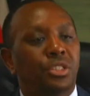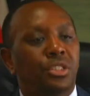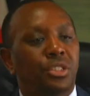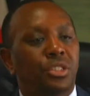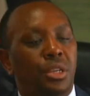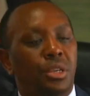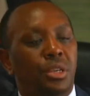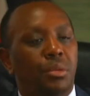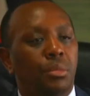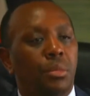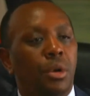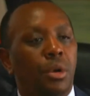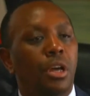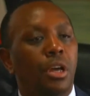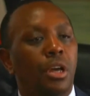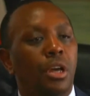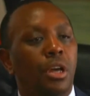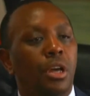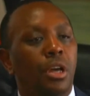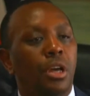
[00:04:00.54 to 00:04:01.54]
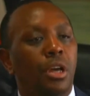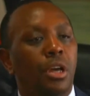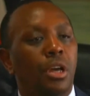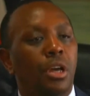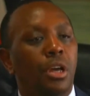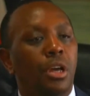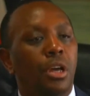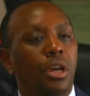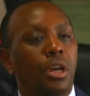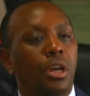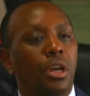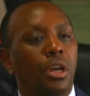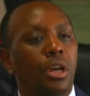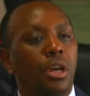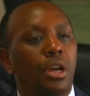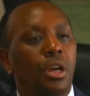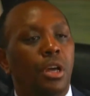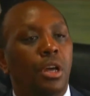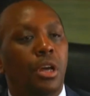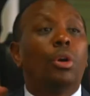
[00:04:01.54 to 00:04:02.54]
team that is
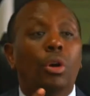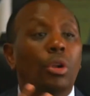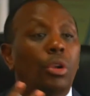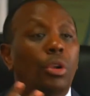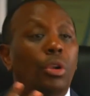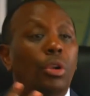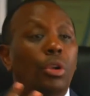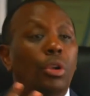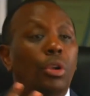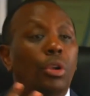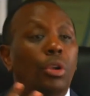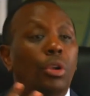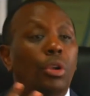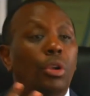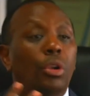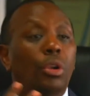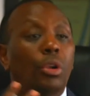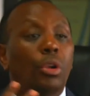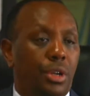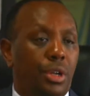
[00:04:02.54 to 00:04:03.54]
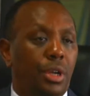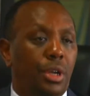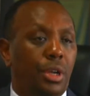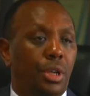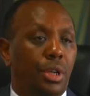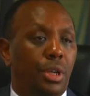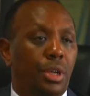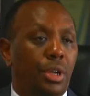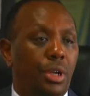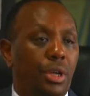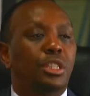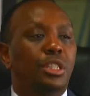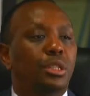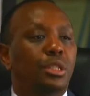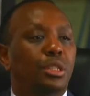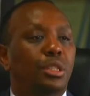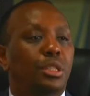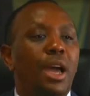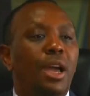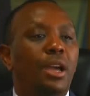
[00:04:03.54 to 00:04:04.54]
around all over the country,
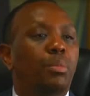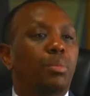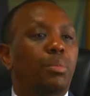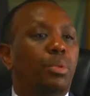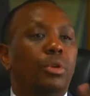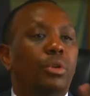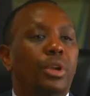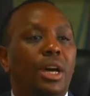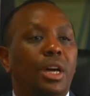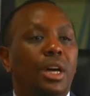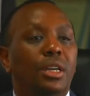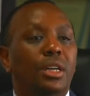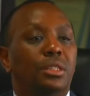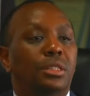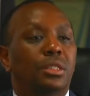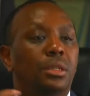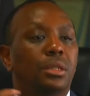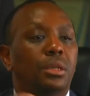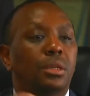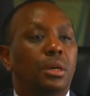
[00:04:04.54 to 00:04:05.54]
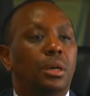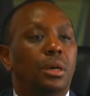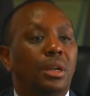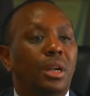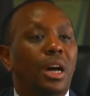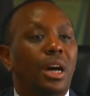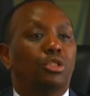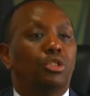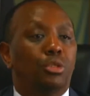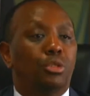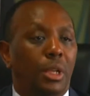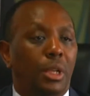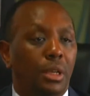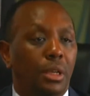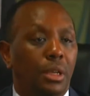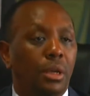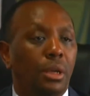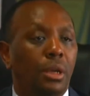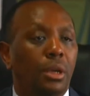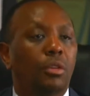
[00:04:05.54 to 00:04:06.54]
just buying products
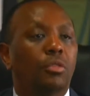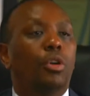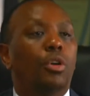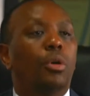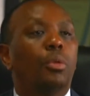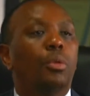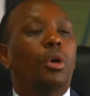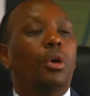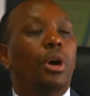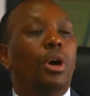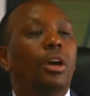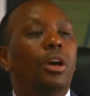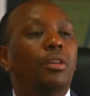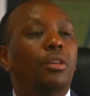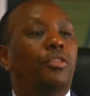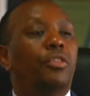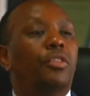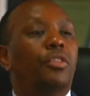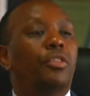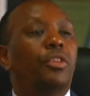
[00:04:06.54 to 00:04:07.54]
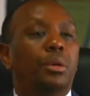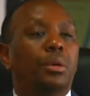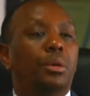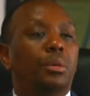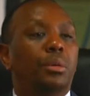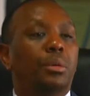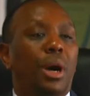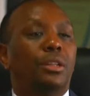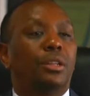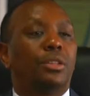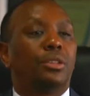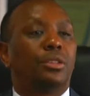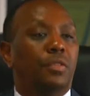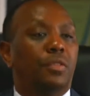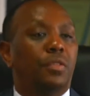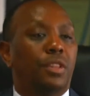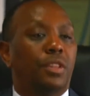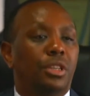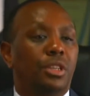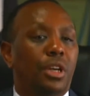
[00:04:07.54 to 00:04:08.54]
randomly from every part of
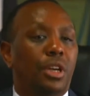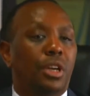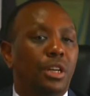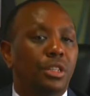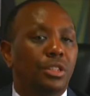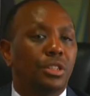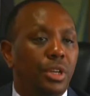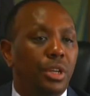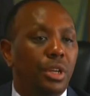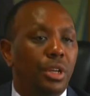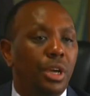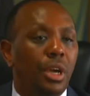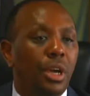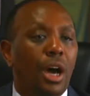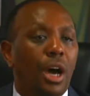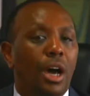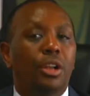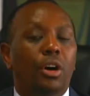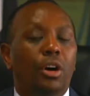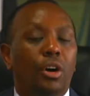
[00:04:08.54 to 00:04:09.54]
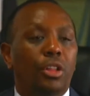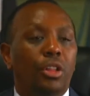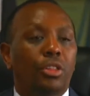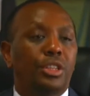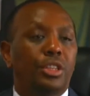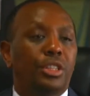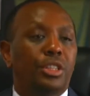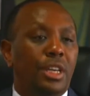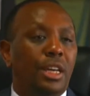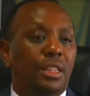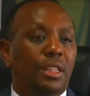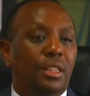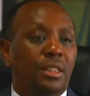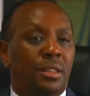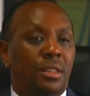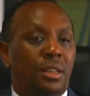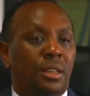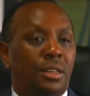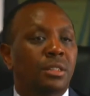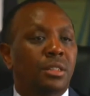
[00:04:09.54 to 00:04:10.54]
this country, and all these get
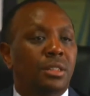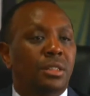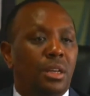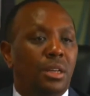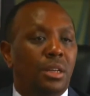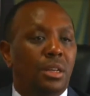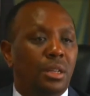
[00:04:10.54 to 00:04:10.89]
tested.